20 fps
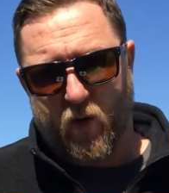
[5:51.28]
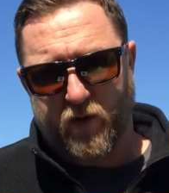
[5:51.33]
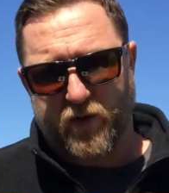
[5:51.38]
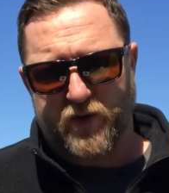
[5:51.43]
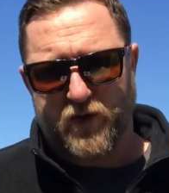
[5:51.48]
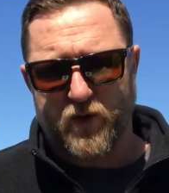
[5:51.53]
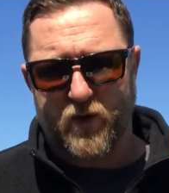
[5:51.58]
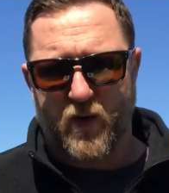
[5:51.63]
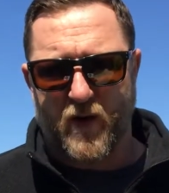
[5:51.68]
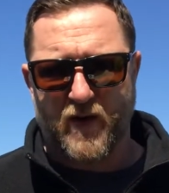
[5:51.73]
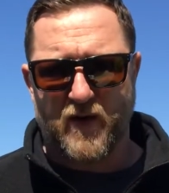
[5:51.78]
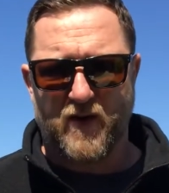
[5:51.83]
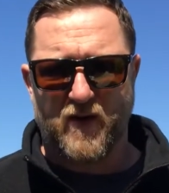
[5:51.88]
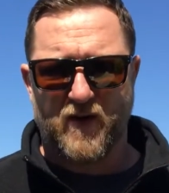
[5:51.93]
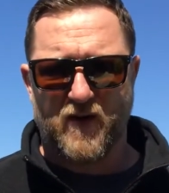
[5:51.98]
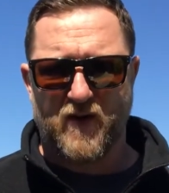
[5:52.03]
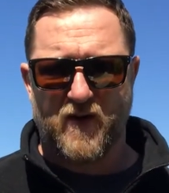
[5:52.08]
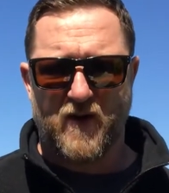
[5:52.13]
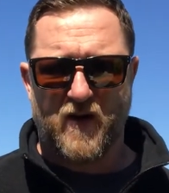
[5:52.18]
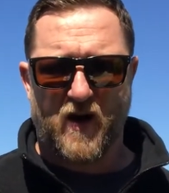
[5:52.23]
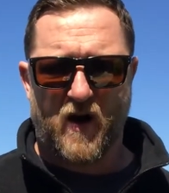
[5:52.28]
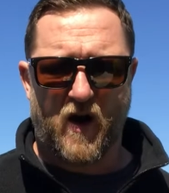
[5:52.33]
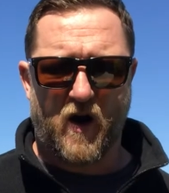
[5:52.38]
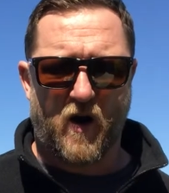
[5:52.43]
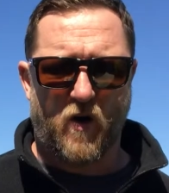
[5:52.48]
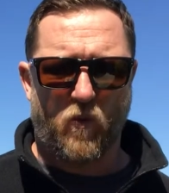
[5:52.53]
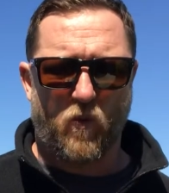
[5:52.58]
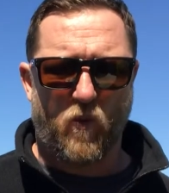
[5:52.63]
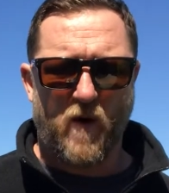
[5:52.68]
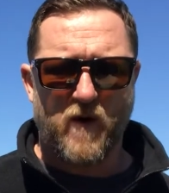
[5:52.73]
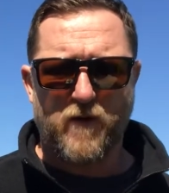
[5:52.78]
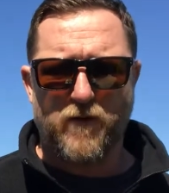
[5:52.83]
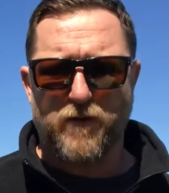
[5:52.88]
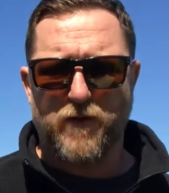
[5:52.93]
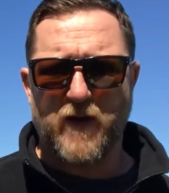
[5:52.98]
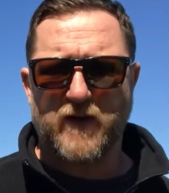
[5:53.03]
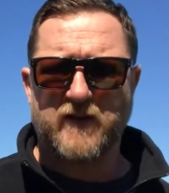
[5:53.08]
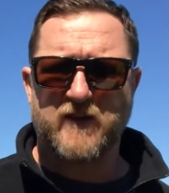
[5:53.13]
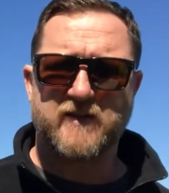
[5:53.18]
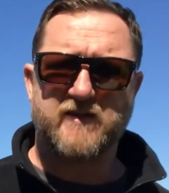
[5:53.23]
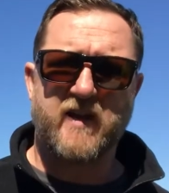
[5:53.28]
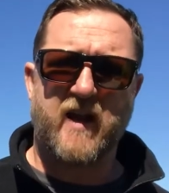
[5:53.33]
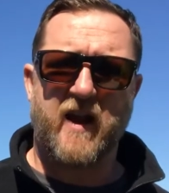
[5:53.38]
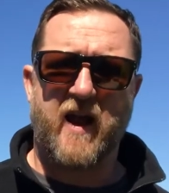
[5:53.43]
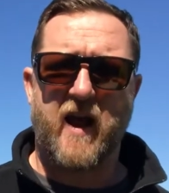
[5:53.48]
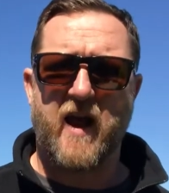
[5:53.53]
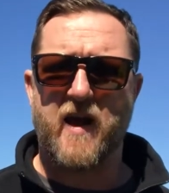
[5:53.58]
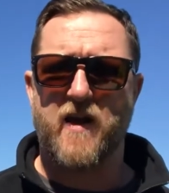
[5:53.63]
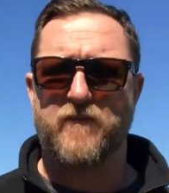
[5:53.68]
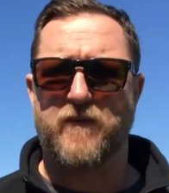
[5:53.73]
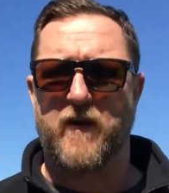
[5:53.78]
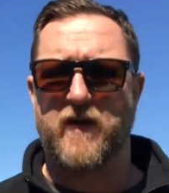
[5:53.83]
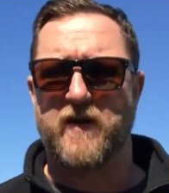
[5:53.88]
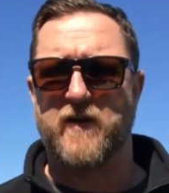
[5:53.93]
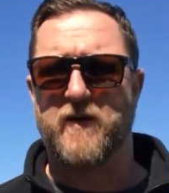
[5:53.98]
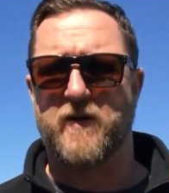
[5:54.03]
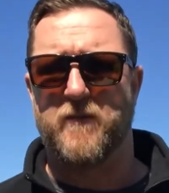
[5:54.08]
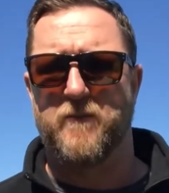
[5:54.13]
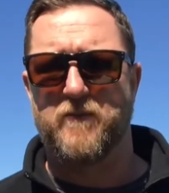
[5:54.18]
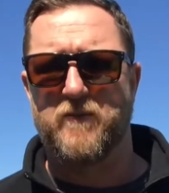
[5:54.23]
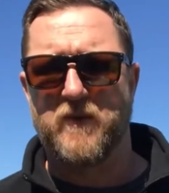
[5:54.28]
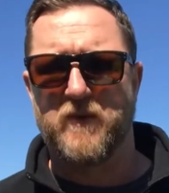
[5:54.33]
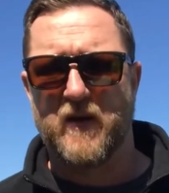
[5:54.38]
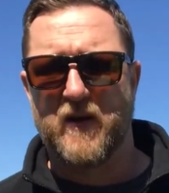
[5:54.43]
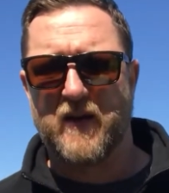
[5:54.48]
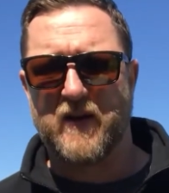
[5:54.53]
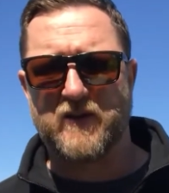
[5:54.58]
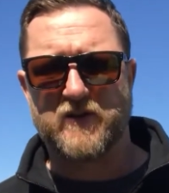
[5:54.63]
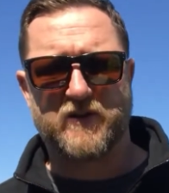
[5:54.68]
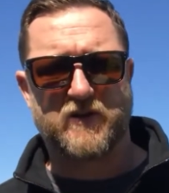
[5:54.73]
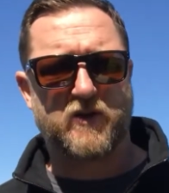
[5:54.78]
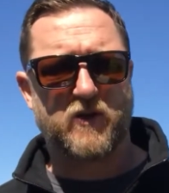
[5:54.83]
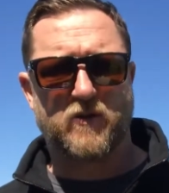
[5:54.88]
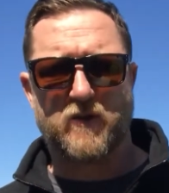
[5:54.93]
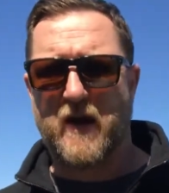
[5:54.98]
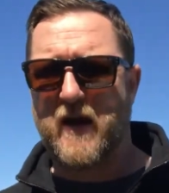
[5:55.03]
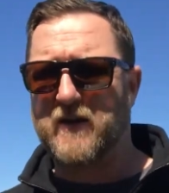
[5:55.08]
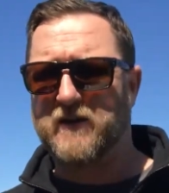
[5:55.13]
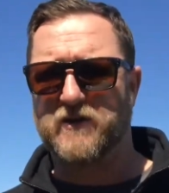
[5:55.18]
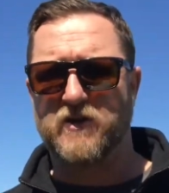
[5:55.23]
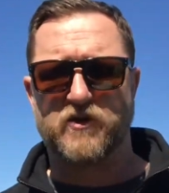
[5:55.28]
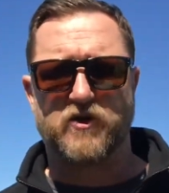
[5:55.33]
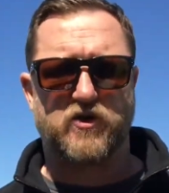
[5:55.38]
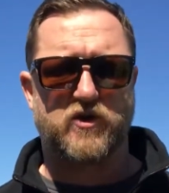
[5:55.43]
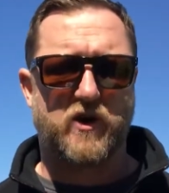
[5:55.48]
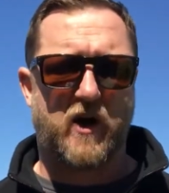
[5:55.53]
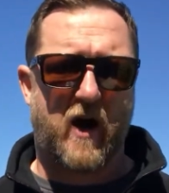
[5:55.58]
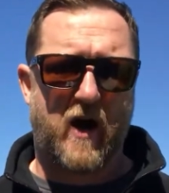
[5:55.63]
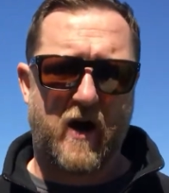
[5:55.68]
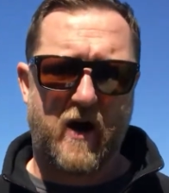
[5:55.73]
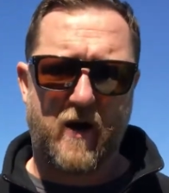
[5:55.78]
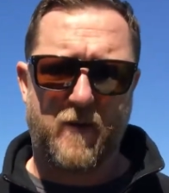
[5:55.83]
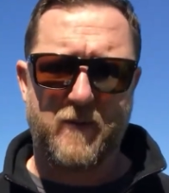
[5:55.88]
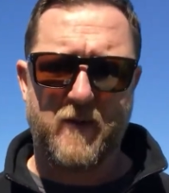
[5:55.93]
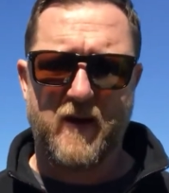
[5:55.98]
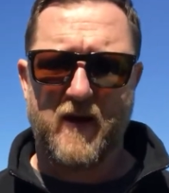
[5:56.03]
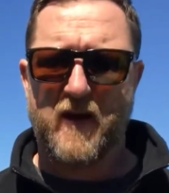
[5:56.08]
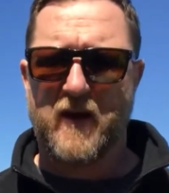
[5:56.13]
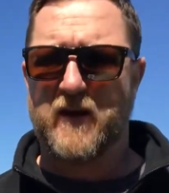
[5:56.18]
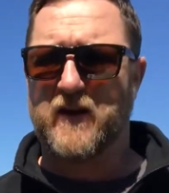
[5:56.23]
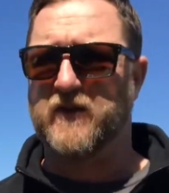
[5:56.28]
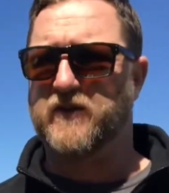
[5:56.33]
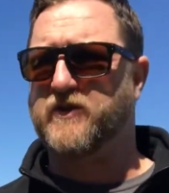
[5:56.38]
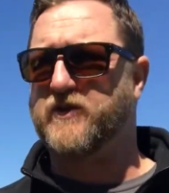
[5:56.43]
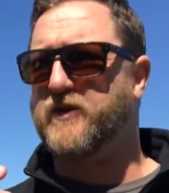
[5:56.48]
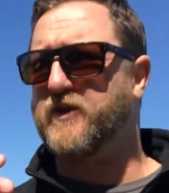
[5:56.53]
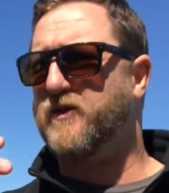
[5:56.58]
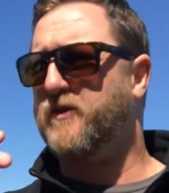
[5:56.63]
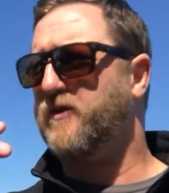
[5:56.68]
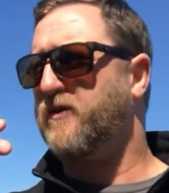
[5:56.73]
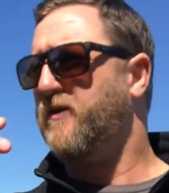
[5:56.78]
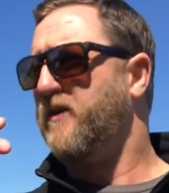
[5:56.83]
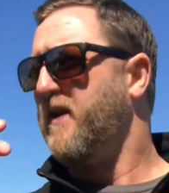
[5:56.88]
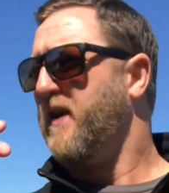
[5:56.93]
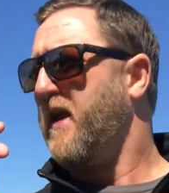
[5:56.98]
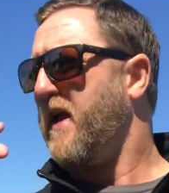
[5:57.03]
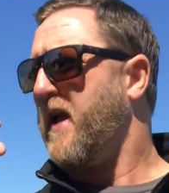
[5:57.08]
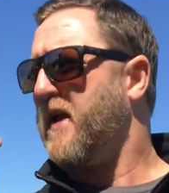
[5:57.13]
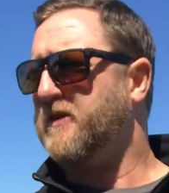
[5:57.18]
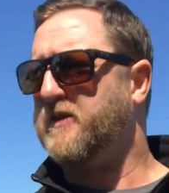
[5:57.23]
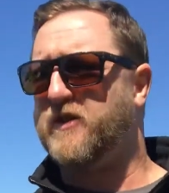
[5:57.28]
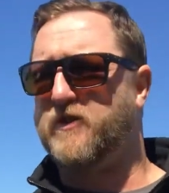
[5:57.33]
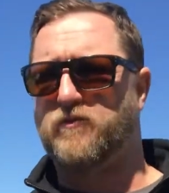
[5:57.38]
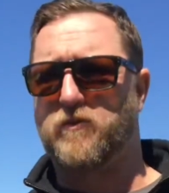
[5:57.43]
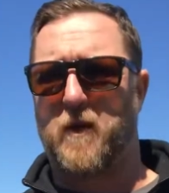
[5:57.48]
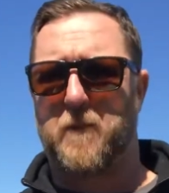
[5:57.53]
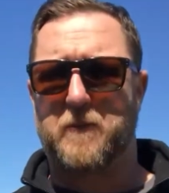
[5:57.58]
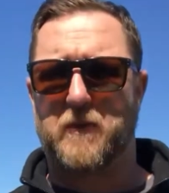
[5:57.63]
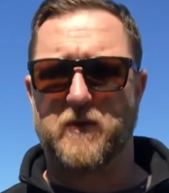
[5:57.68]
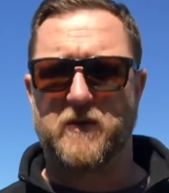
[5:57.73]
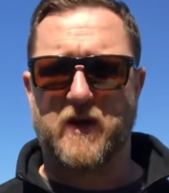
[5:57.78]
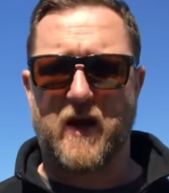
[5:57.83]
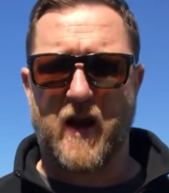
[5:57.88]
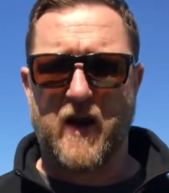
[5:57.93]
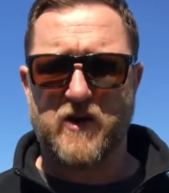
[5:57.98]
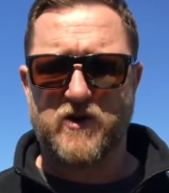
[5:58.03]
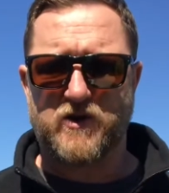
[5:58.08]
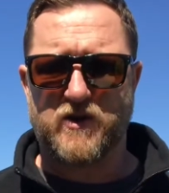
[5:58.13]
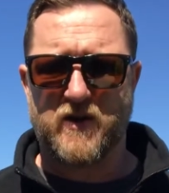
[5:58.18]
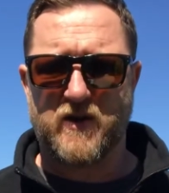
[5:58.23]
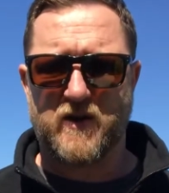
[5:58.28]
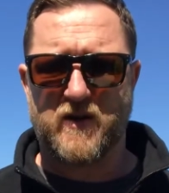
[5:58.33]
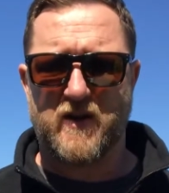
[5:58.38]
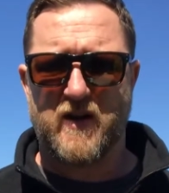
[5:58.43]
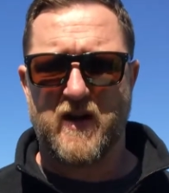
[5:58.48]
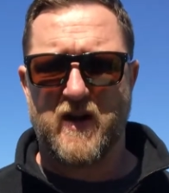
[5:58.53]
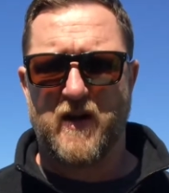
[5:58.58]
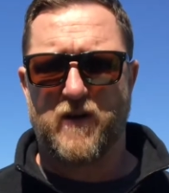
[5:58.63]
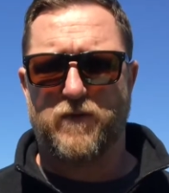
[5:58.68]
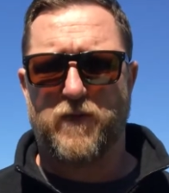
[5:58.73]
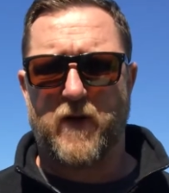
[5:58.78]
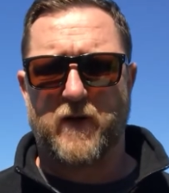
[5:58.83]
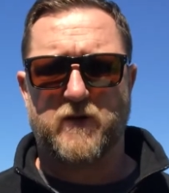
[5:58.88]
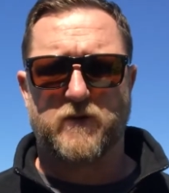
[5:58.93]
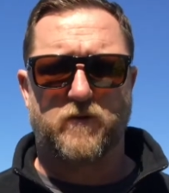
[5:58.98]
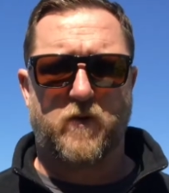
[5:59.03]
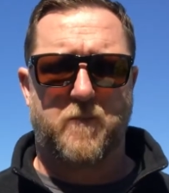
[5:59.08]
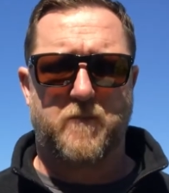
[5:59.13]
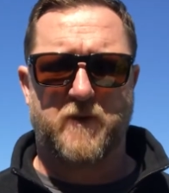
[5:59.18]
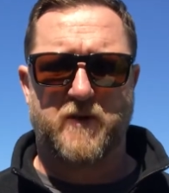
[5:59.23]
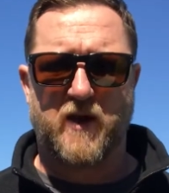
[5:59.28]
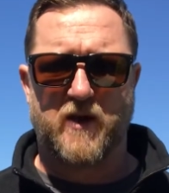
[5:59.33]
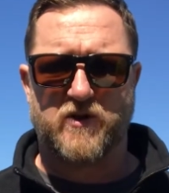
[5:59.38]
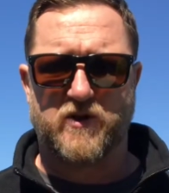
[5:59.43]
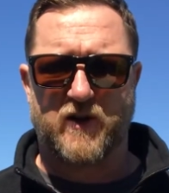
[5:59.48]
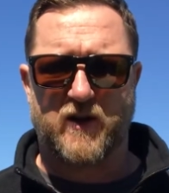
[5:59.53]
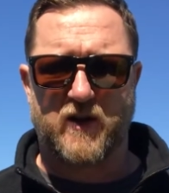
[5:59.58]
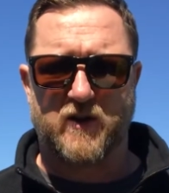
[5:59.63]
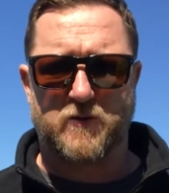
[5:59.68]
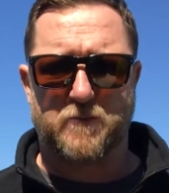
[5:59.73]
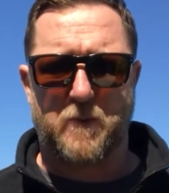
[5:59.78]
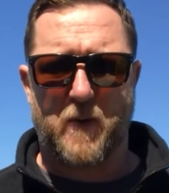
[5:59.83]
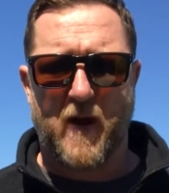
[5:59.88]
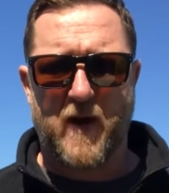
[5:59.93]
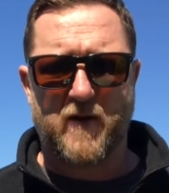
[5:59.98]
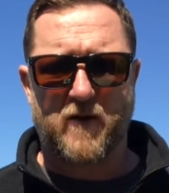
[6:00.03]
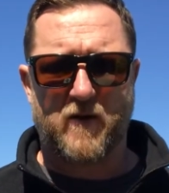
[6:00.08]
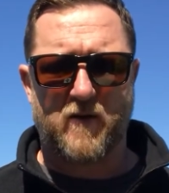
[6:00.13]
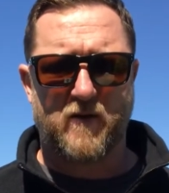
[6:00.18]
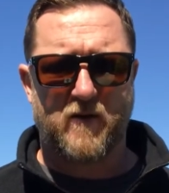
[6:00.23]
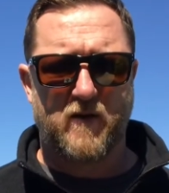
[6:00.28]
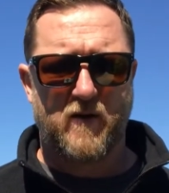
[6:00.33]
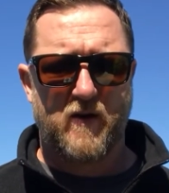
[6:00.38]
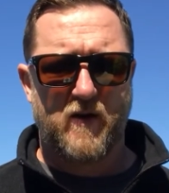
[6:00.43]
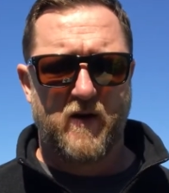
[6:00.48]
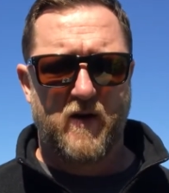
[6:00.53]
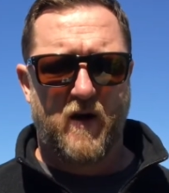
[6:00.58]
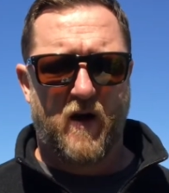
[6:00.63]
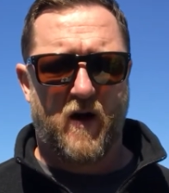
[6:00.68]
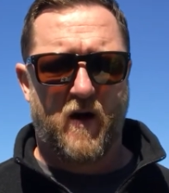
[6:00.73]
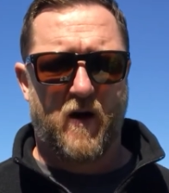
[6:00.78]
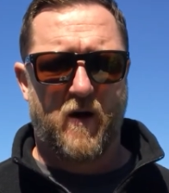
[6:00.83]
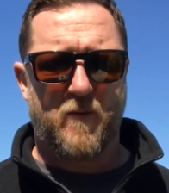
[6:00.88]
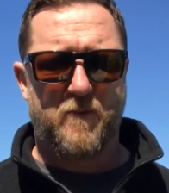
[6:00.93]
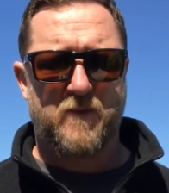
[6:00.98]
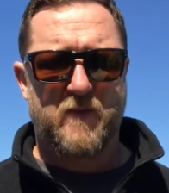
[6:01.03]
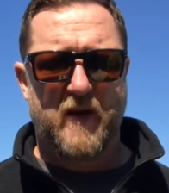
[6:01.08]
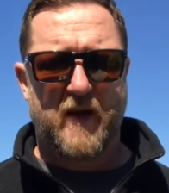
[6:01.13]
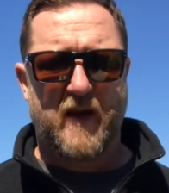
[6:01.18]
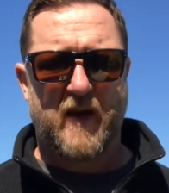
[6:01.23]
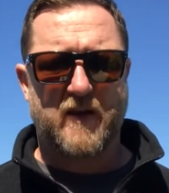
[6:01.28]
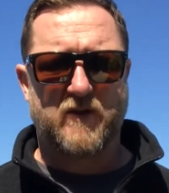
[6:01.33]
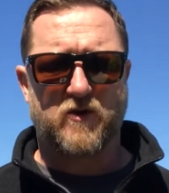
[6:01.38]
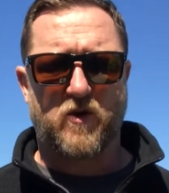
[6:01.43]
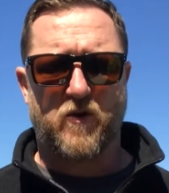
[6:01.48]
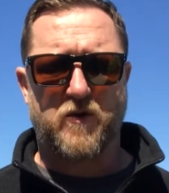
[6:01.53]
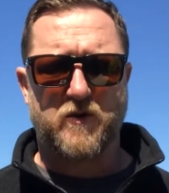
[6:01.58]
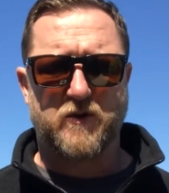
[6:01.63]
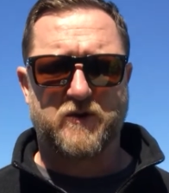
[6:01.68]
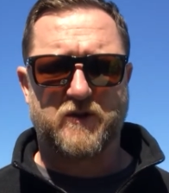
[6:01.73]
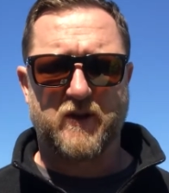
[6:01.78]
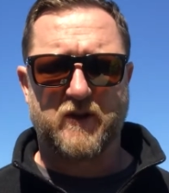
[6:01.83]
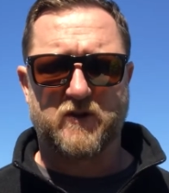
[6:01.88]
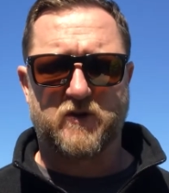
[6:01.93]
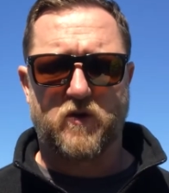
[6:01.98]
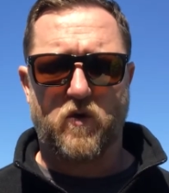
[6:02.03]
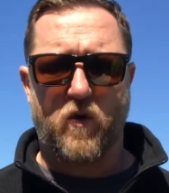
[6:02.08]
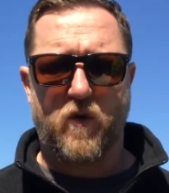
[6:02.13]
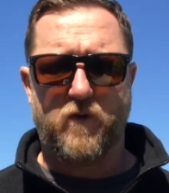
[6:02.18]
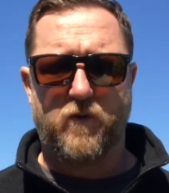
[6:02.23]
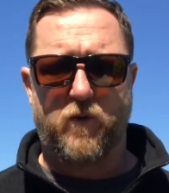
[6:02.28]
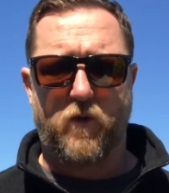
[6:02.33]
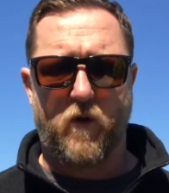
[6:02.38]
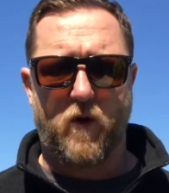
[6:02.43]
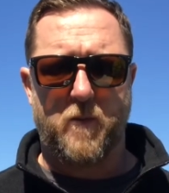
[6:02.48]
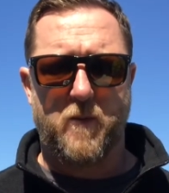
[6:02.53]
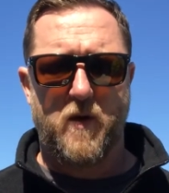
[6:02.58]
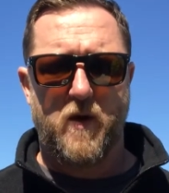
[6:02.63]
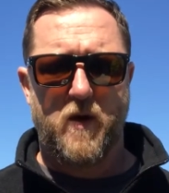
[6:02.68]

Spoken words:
do it. What effect does that have on him? He still has his job. He still has his reputation. In fact, his reputation gets better. He has all those things going for him,